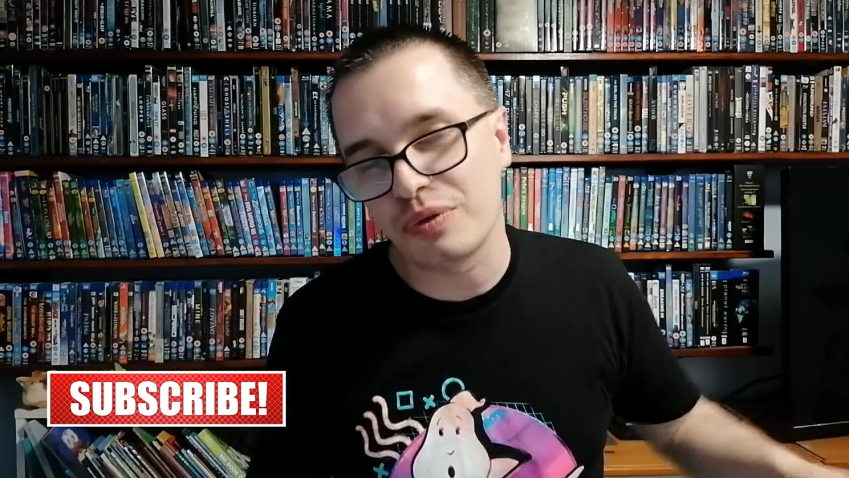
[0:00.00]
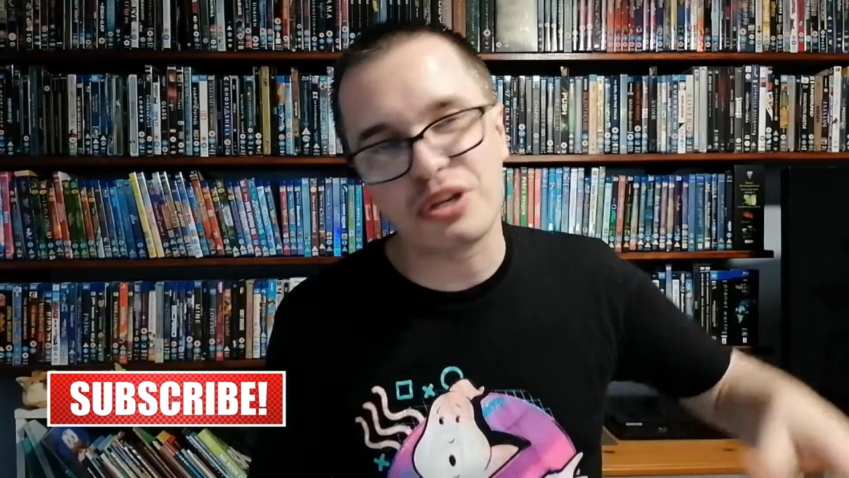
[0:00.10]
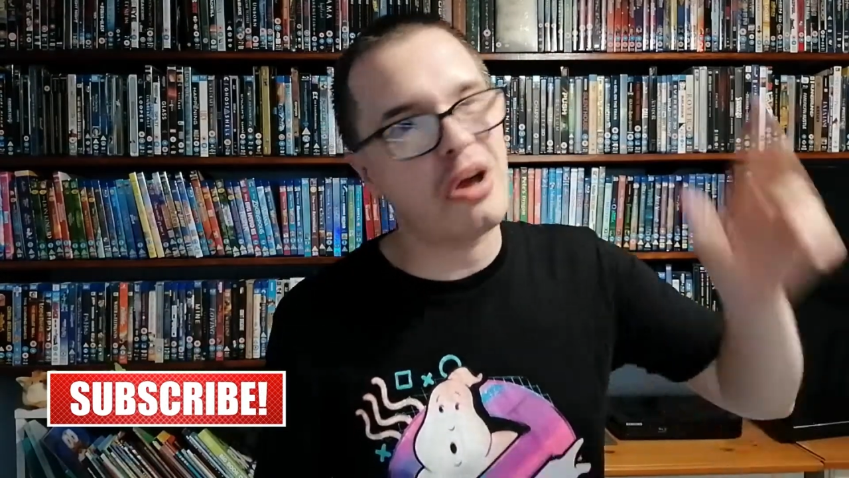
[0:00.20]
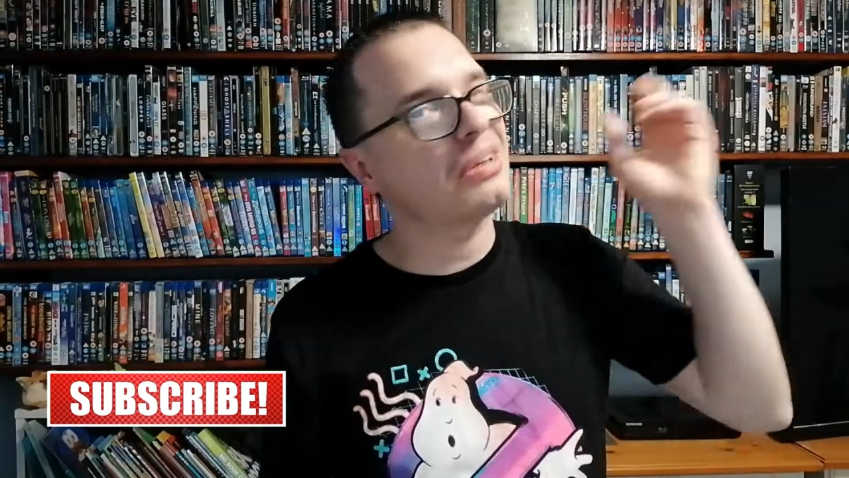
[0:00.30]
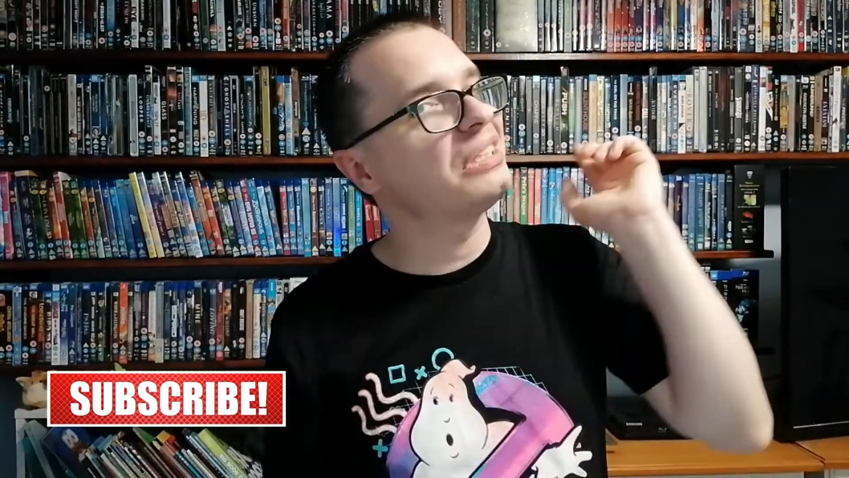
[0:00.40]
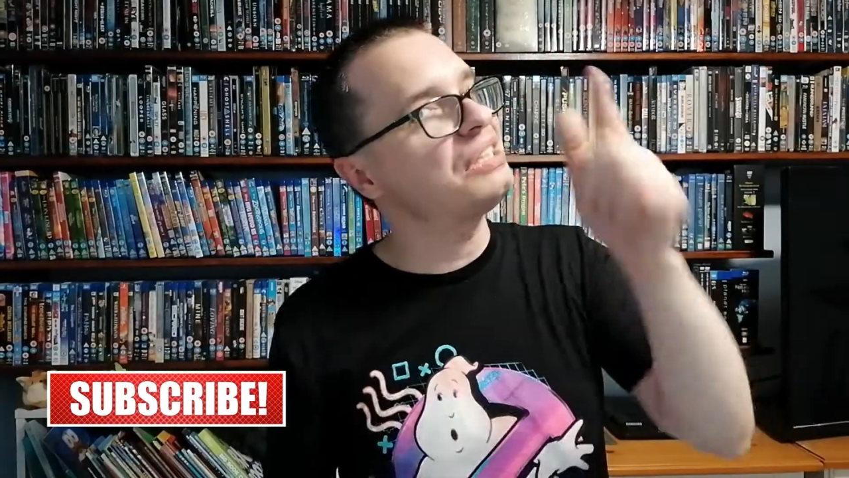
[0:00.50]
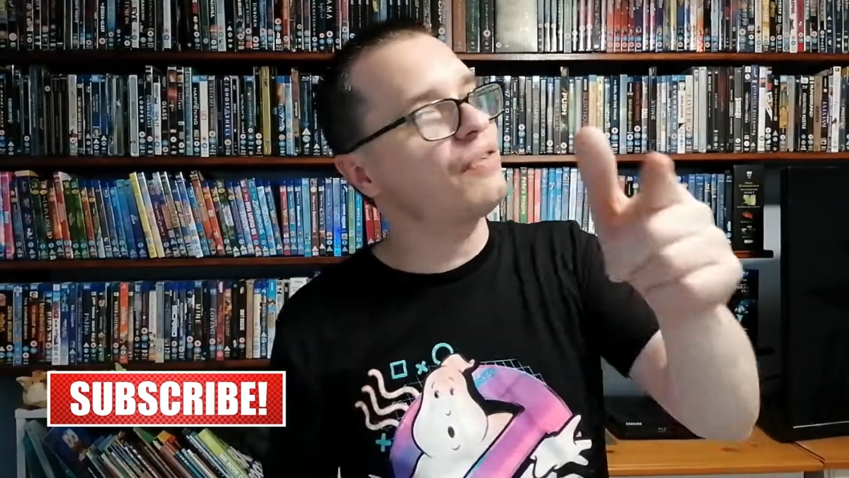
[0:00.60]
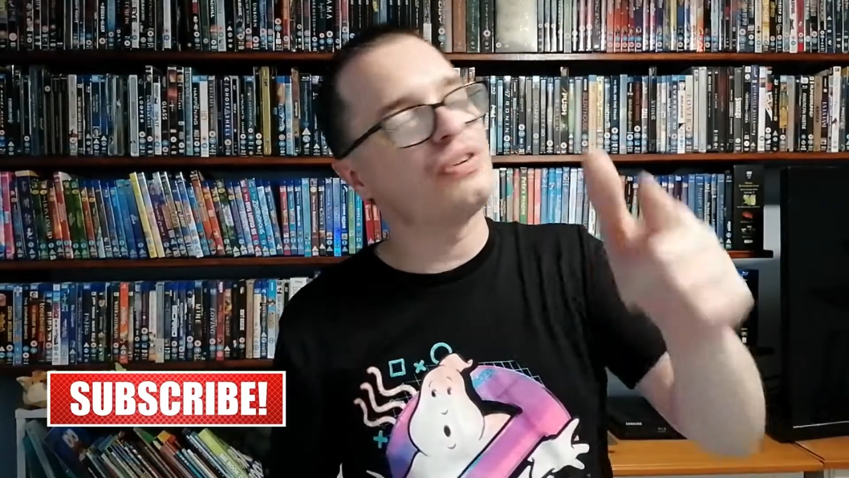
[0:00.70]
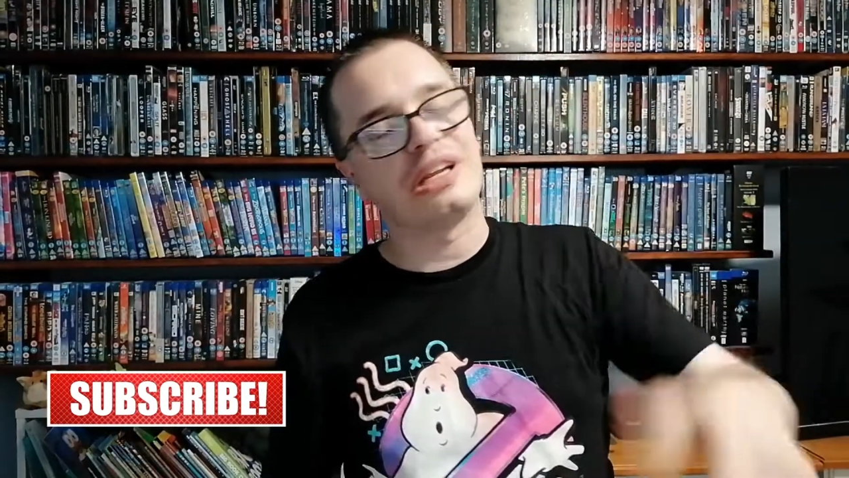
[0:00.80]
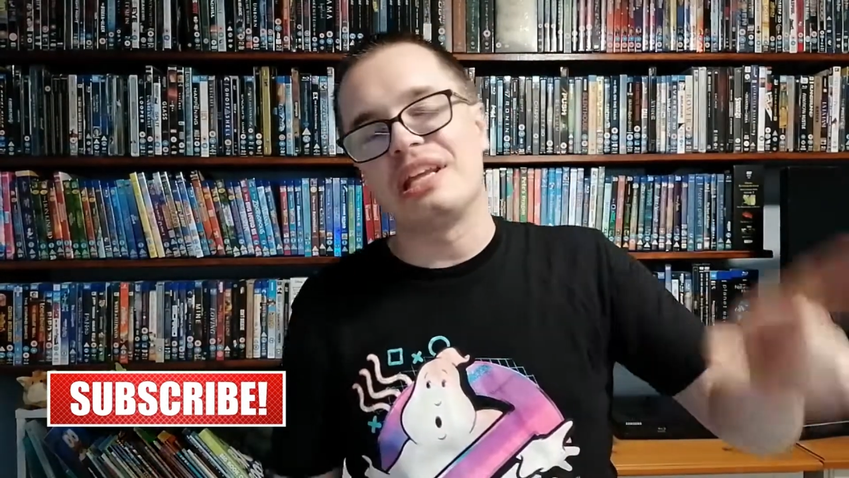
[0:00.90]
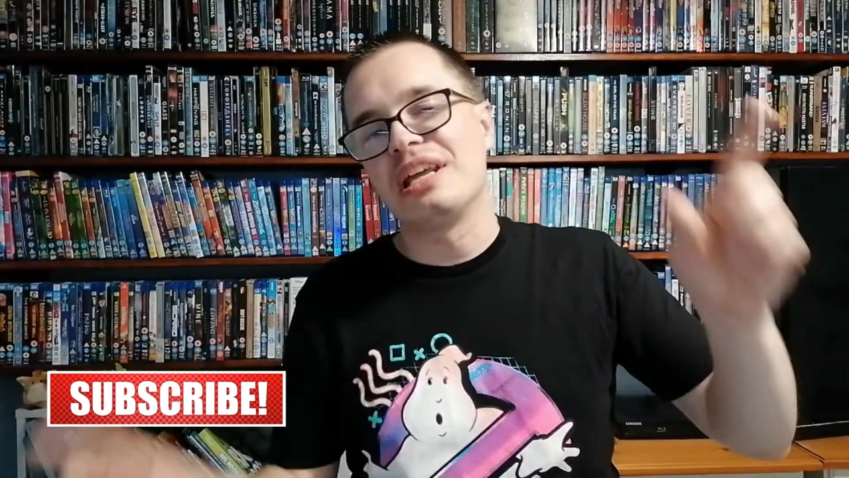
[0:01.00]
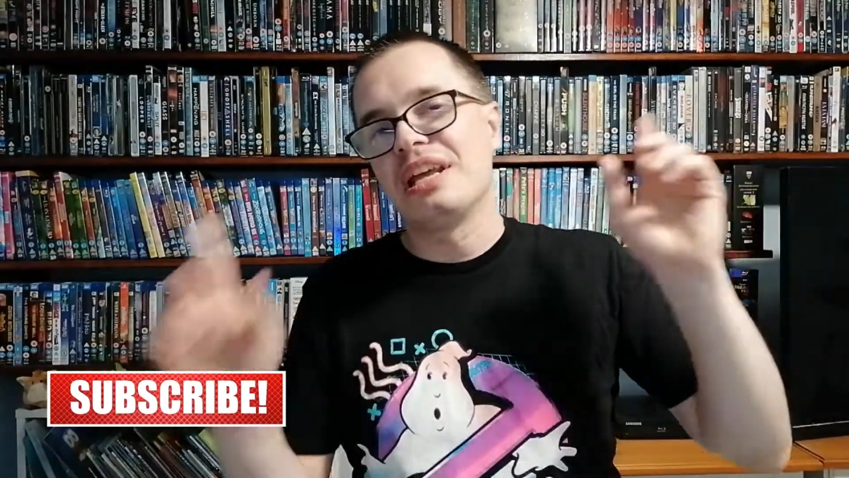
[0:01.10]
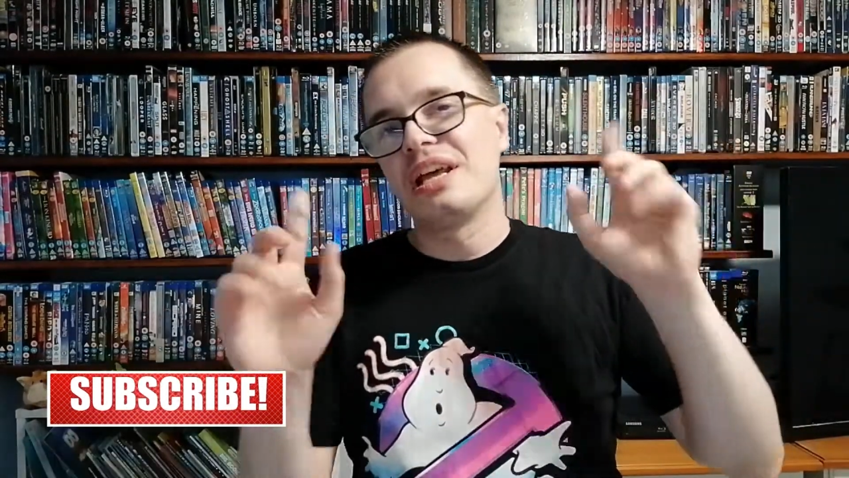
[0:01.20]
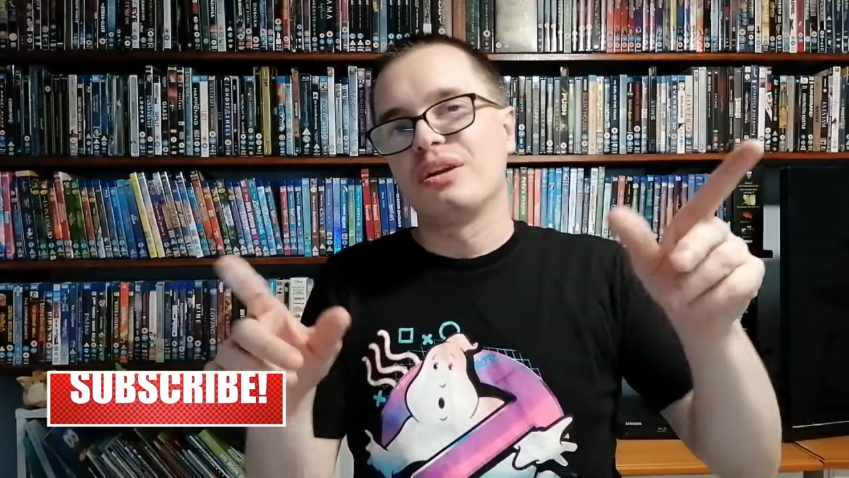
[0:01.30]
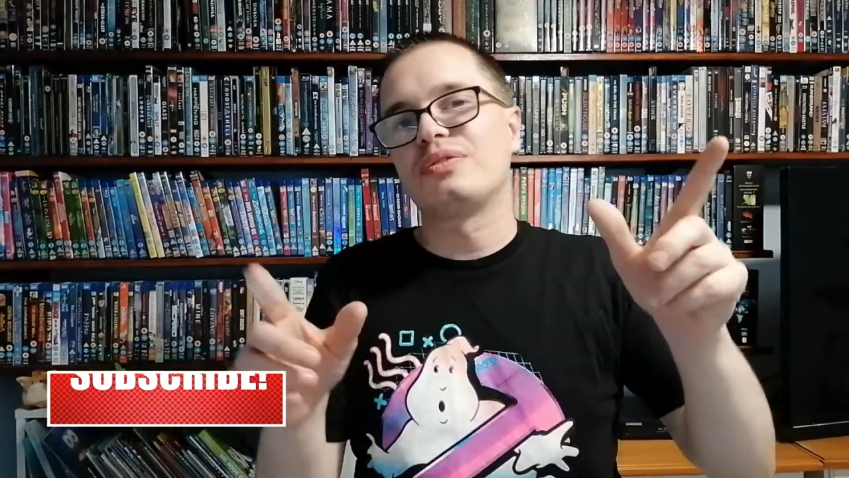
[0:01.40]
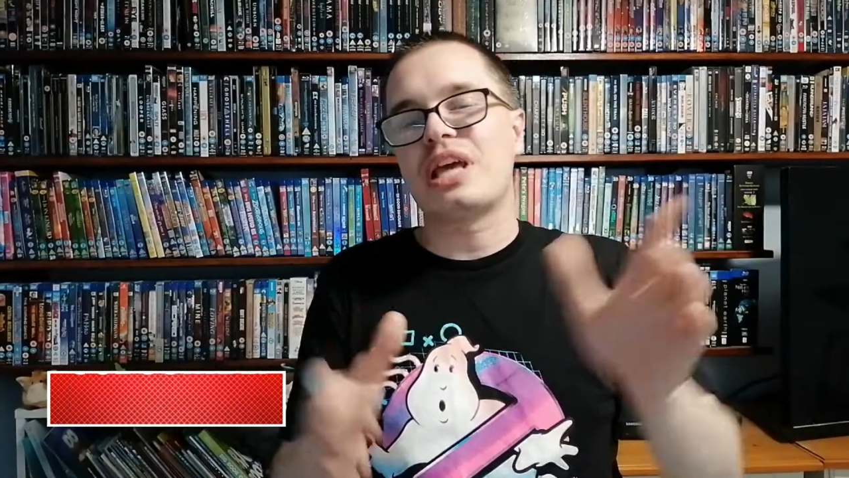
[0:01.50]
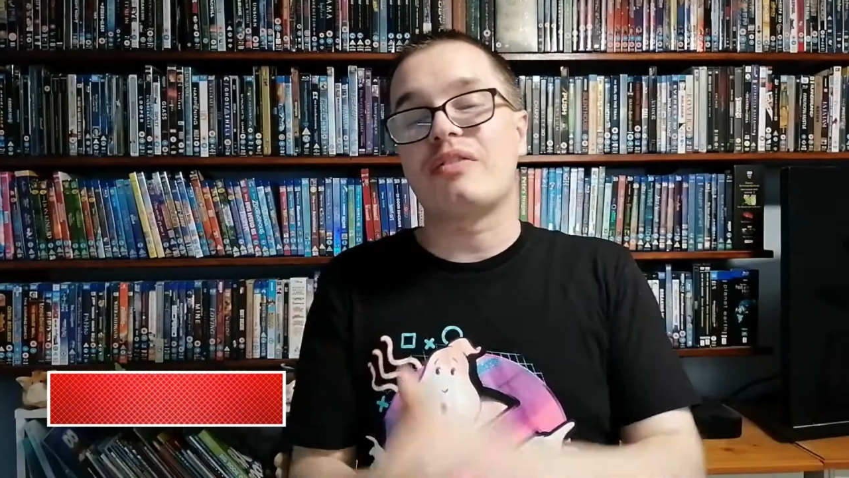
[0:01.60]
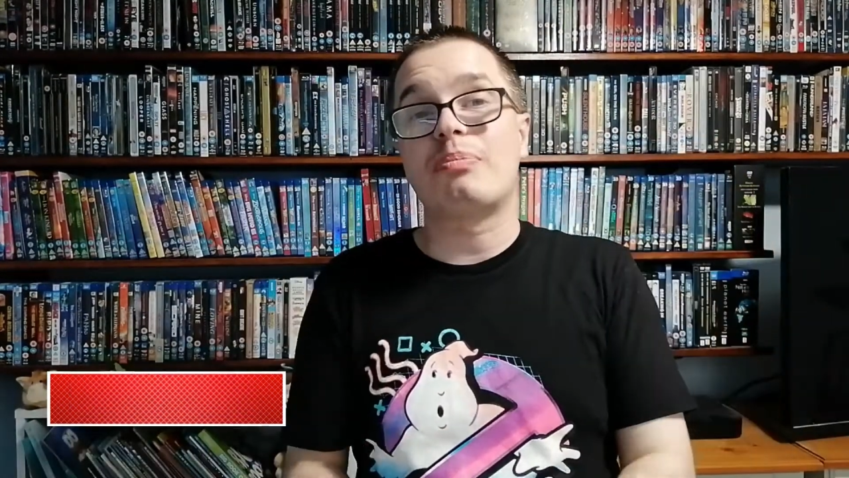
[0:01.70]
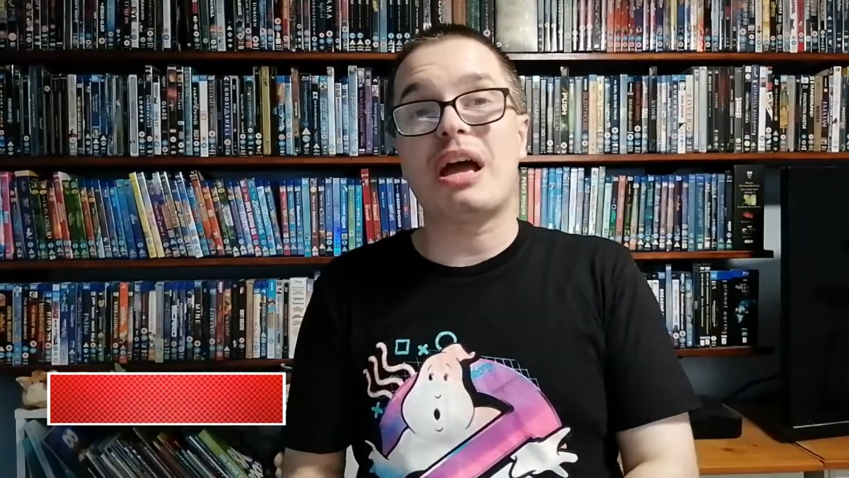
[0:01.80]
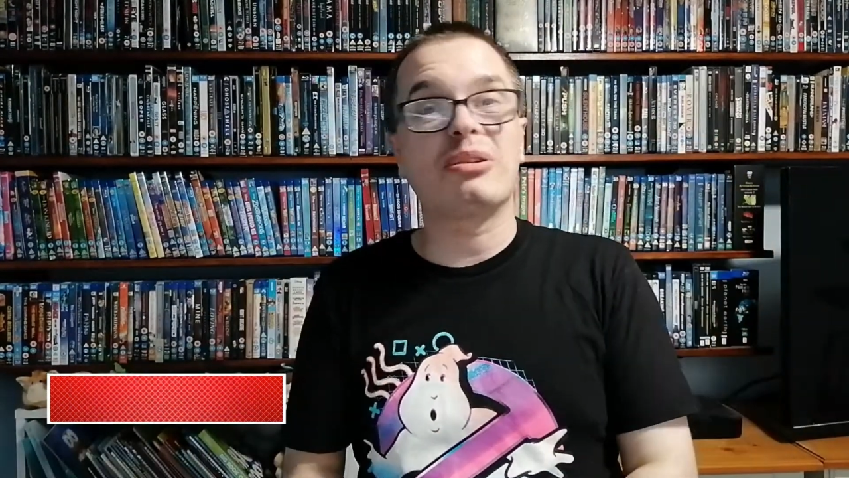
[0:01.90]
MovieTalk and definitely love
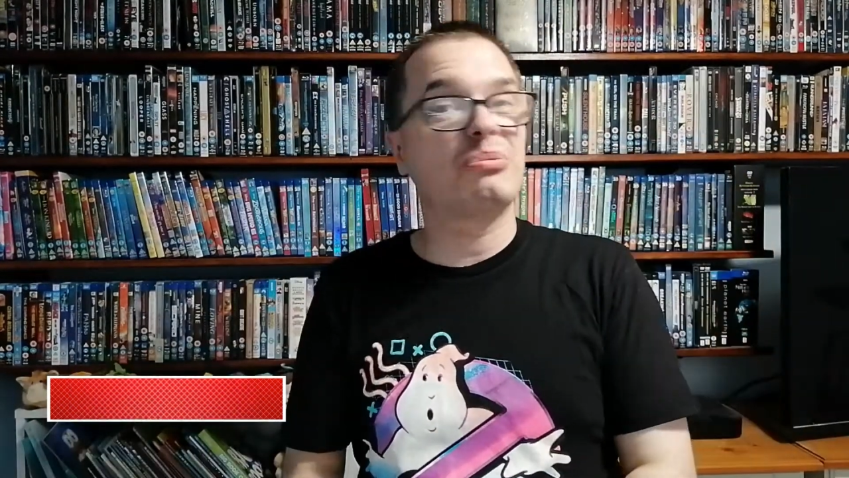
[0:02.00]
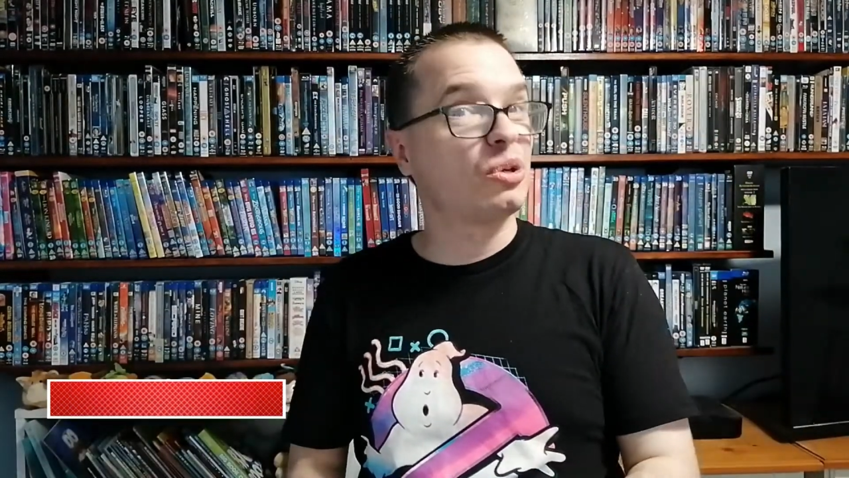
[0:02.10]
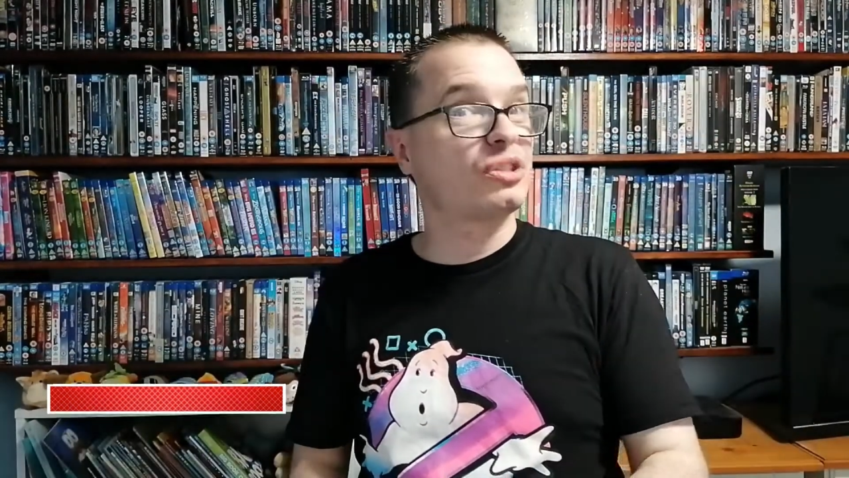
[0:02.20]
to have you back.